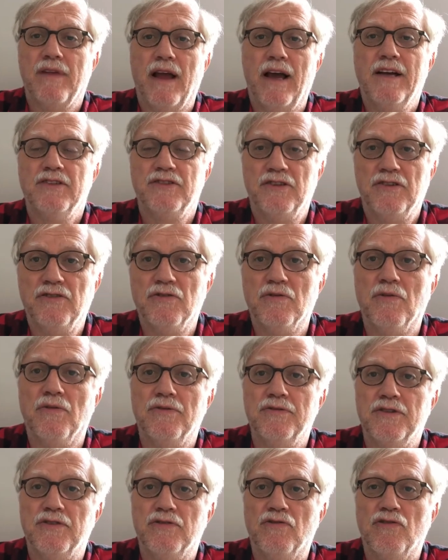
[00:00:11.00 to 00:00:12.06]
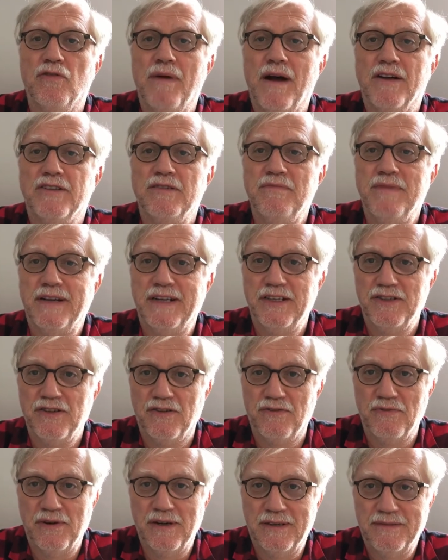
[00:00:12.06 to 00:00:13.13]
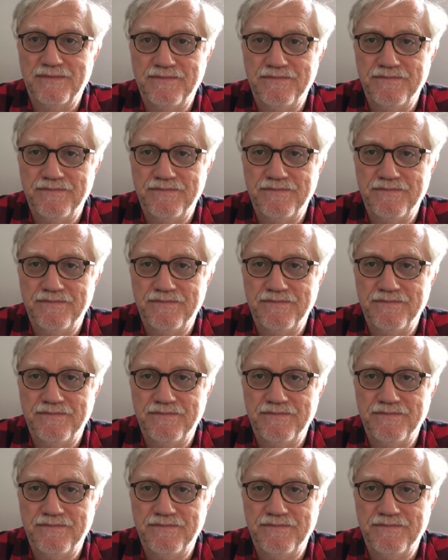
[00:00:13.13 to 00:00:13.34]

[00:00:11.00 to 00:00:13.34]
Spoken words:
as usual, to talk about embedded software.